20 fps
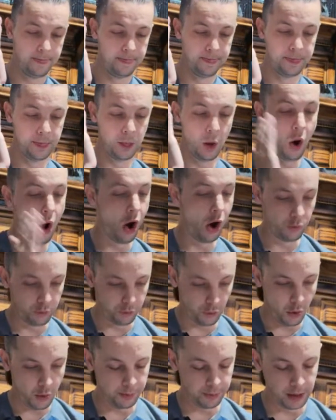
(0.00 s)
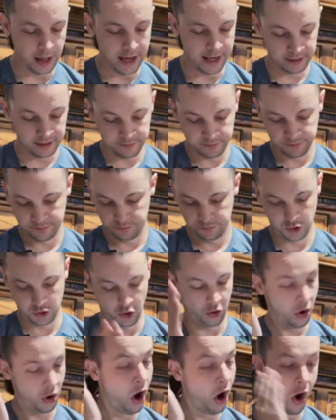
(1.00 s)
role-playing
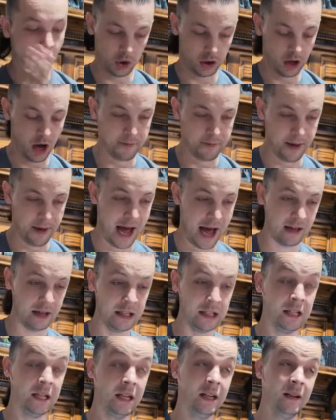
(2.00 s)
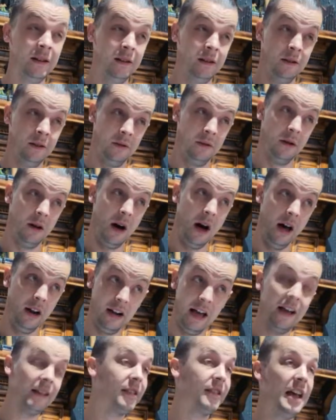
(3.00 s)
or all combat,
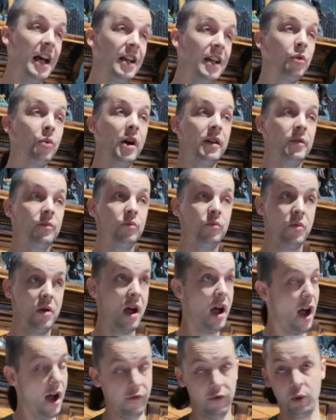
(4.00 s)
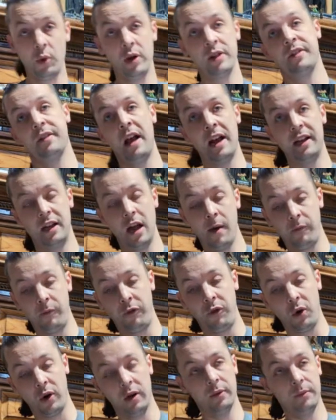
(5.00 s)
unless that's what everyone signed up
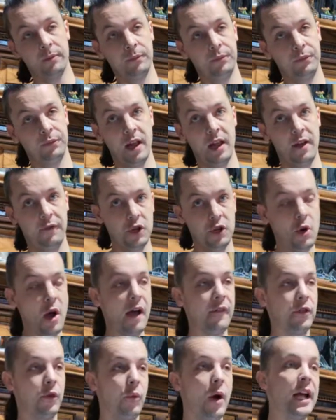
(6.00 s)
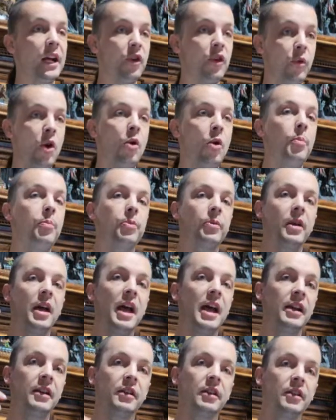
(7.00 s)
for. If you have the right group
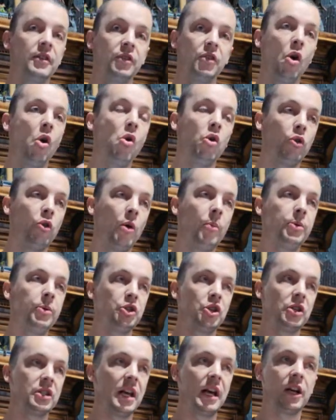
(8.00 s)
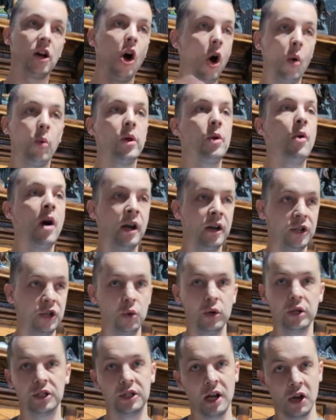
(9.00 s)
and the whole group is just like, all we want to
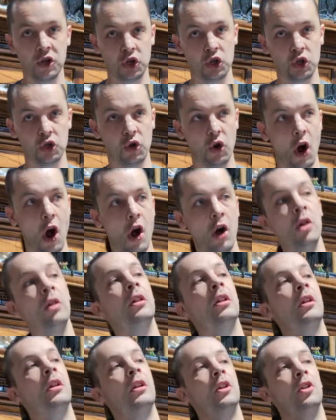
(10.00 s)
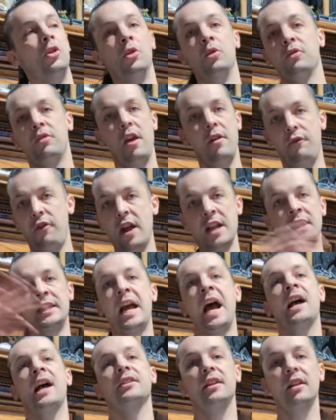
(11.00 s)
do is dungeon crawl, then
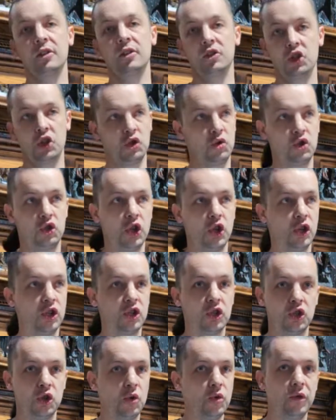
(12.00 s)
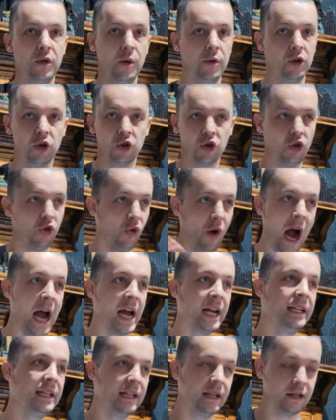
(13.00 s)
fantastic. Just do the
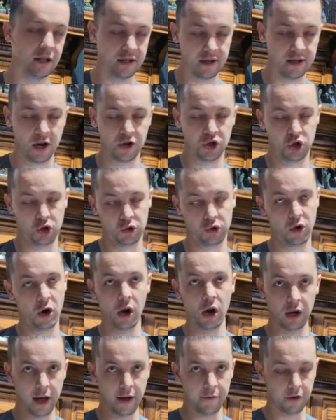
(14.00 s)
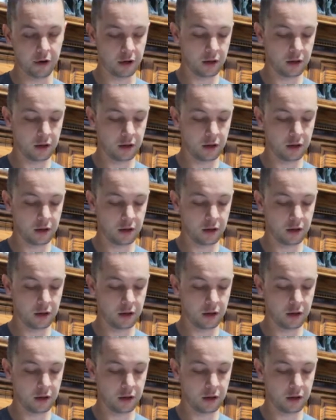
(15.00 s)
grindiest dungeon crawl ever.